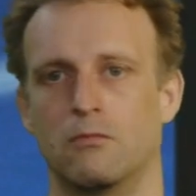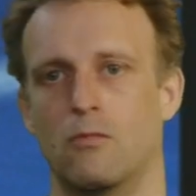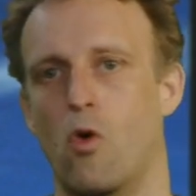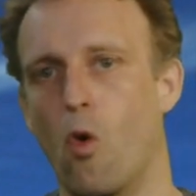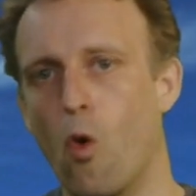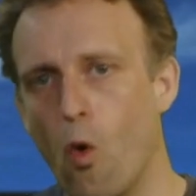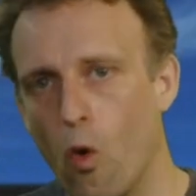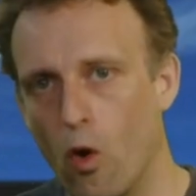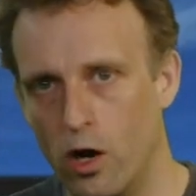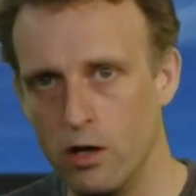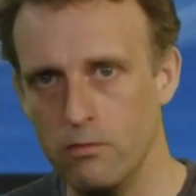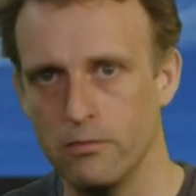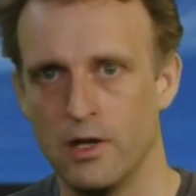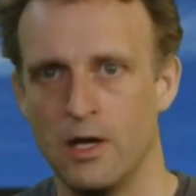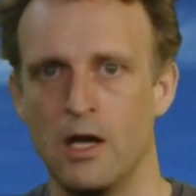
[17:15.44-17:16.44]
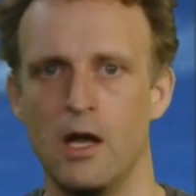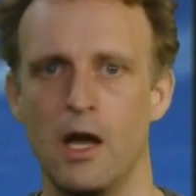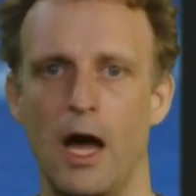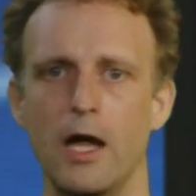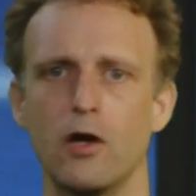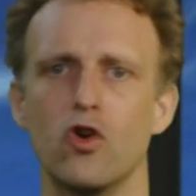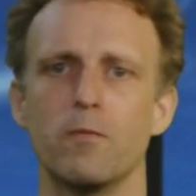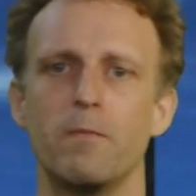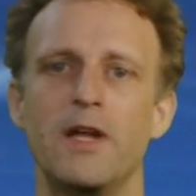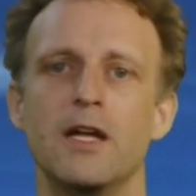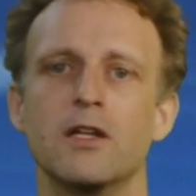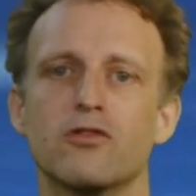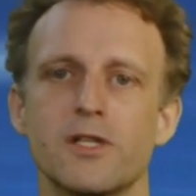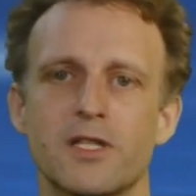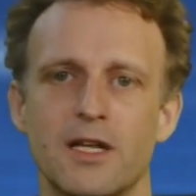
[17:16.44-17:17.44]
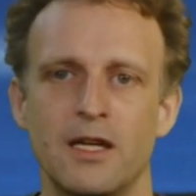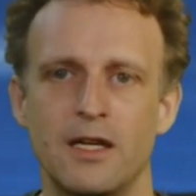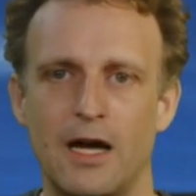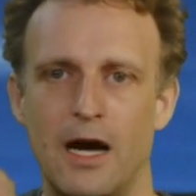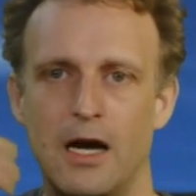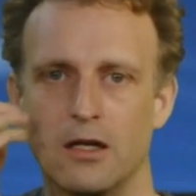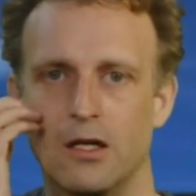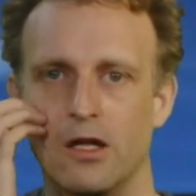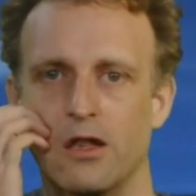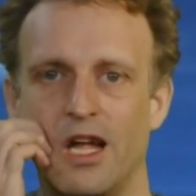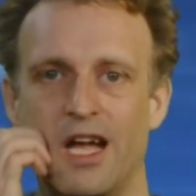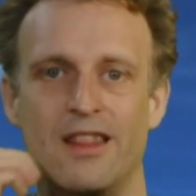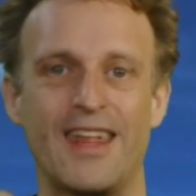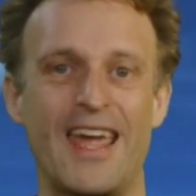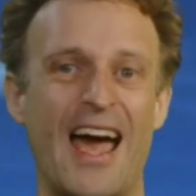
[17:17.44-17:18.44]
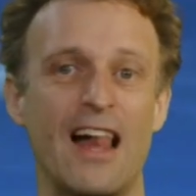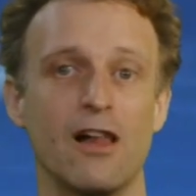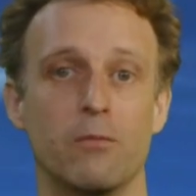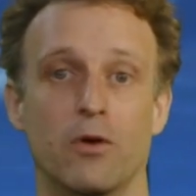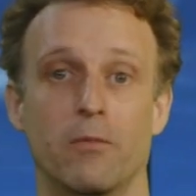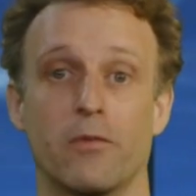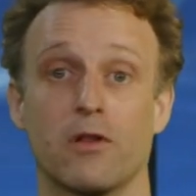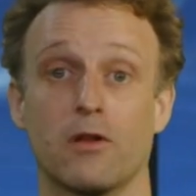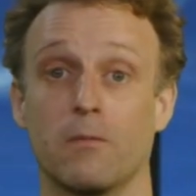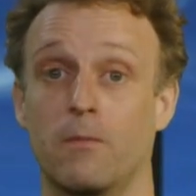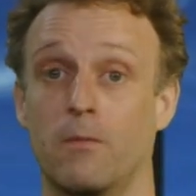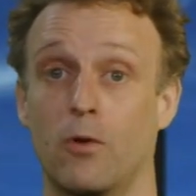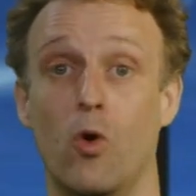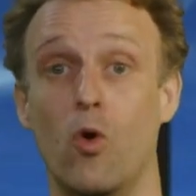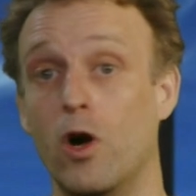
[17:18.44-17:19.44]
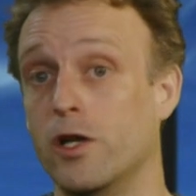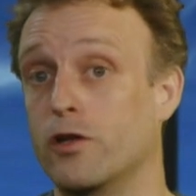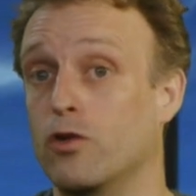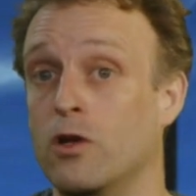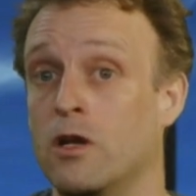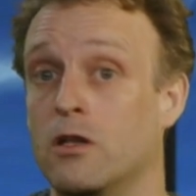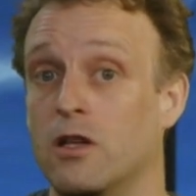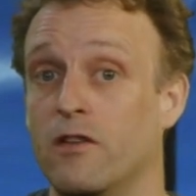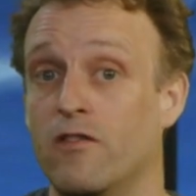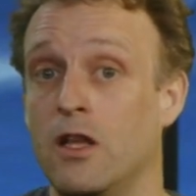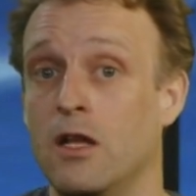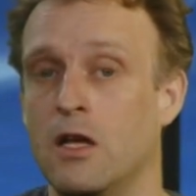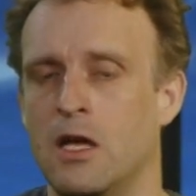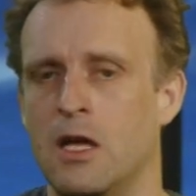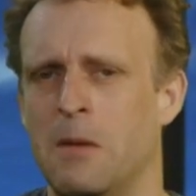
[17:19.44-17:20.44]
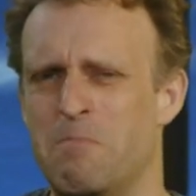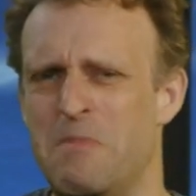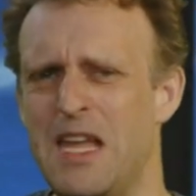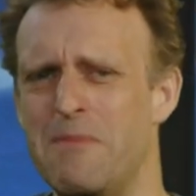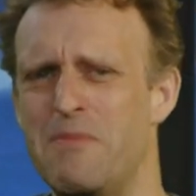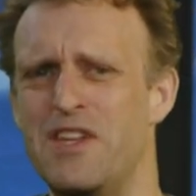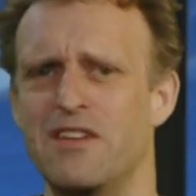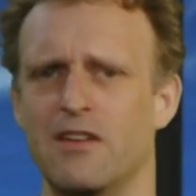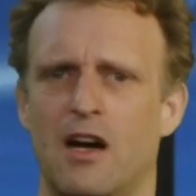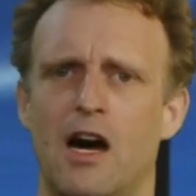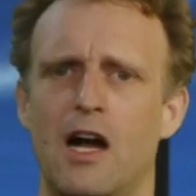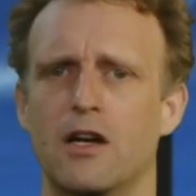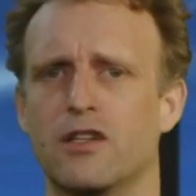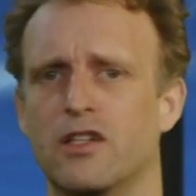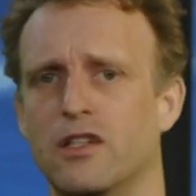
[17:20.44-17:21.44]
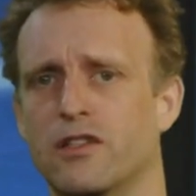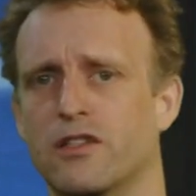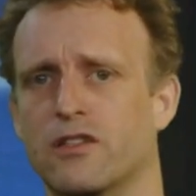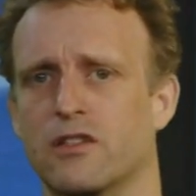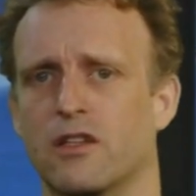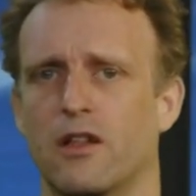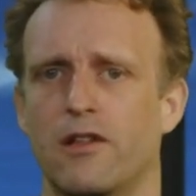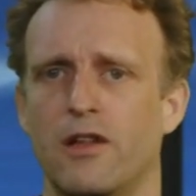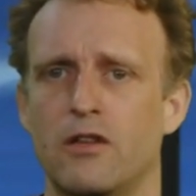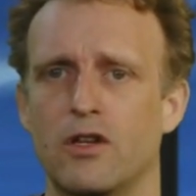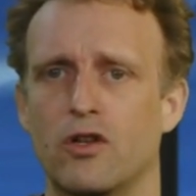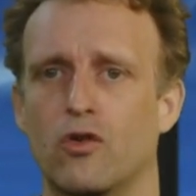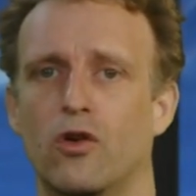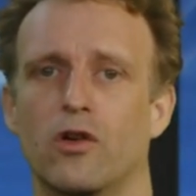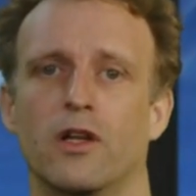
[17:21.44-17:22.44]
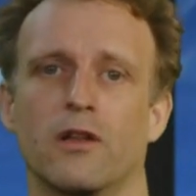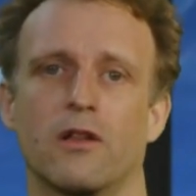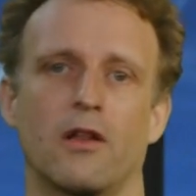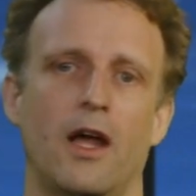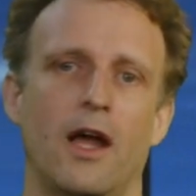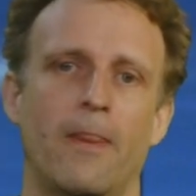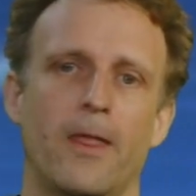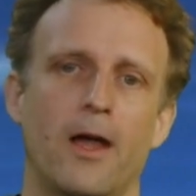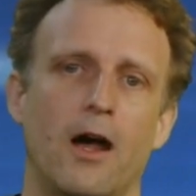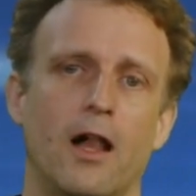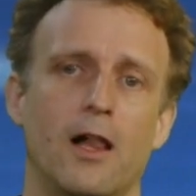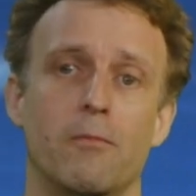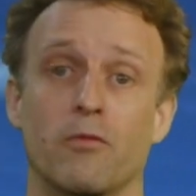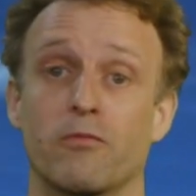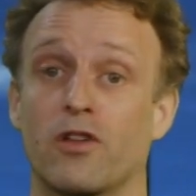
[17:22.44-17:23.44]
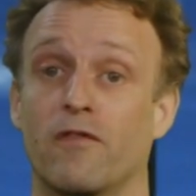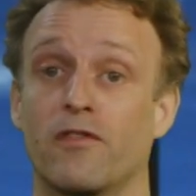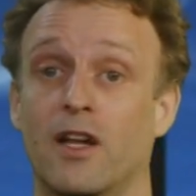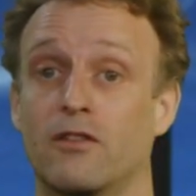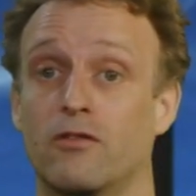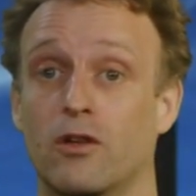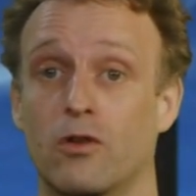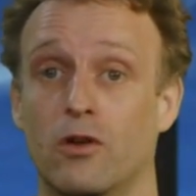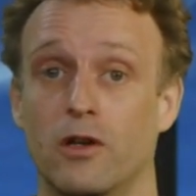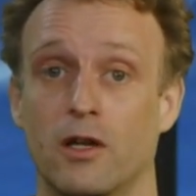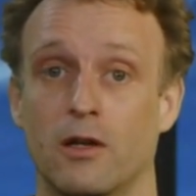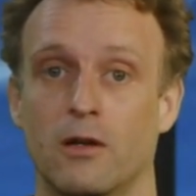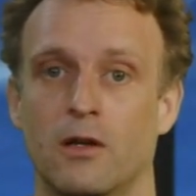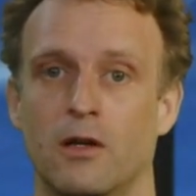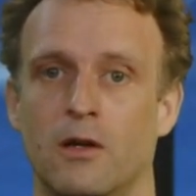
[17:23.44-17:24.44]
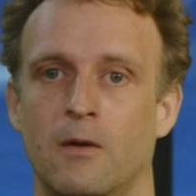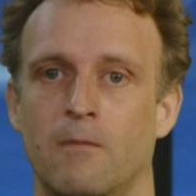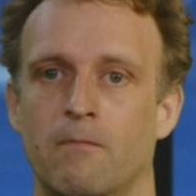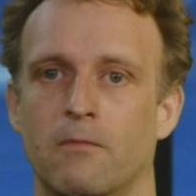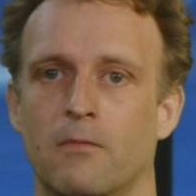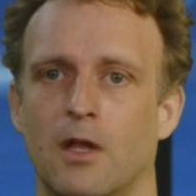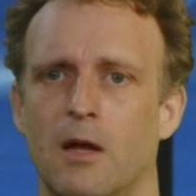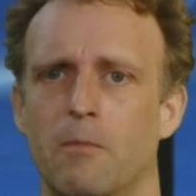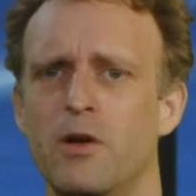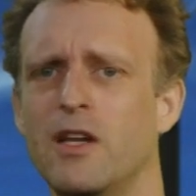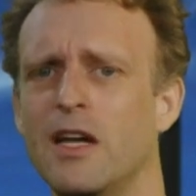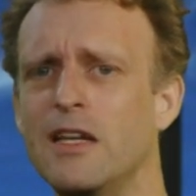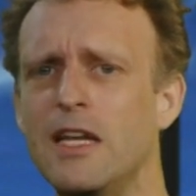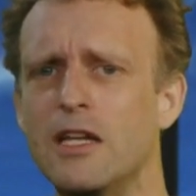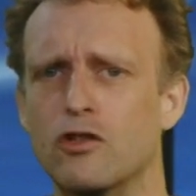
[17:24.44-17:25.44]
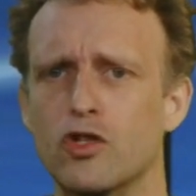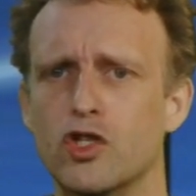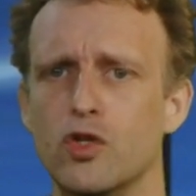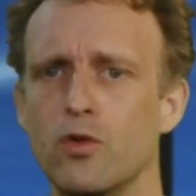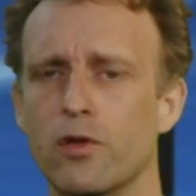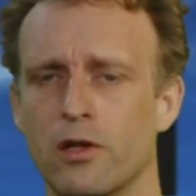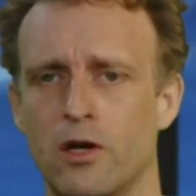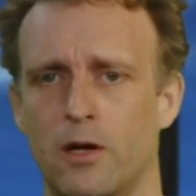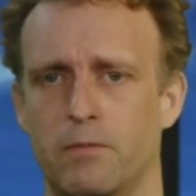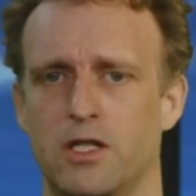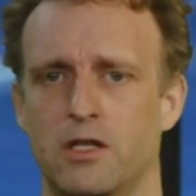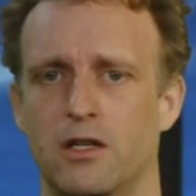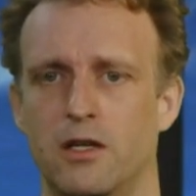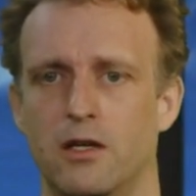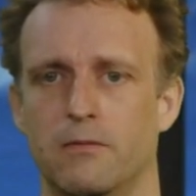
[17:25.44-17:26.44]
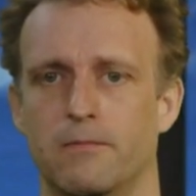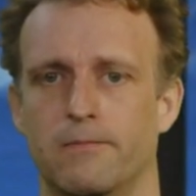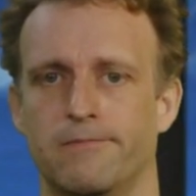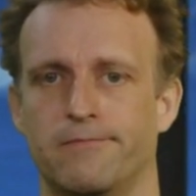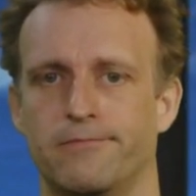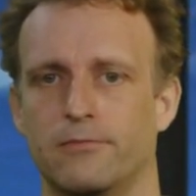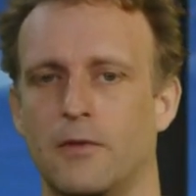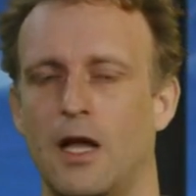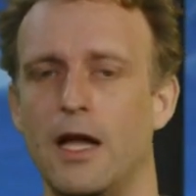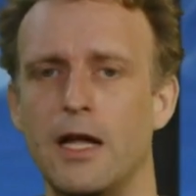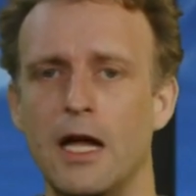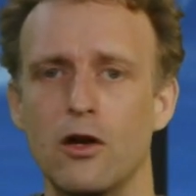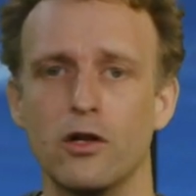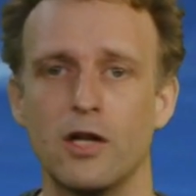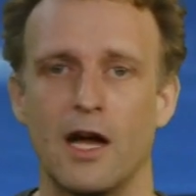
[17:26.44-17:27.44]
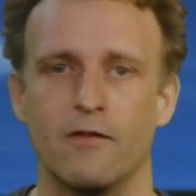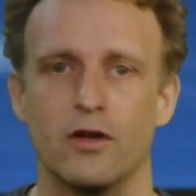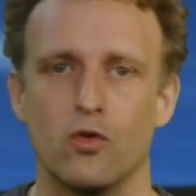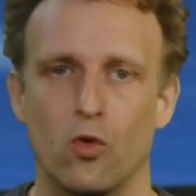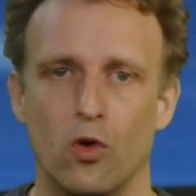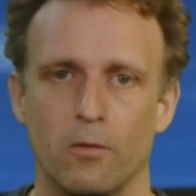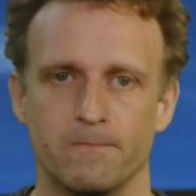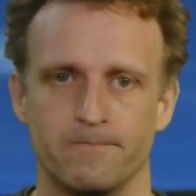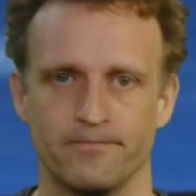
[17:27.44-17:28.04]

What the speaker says: Or I could be interested in artists and their albums. Or alternatively, maybe artists, their recordings, and their albums of that recording. But I need to choose an option here. I cannot have it all.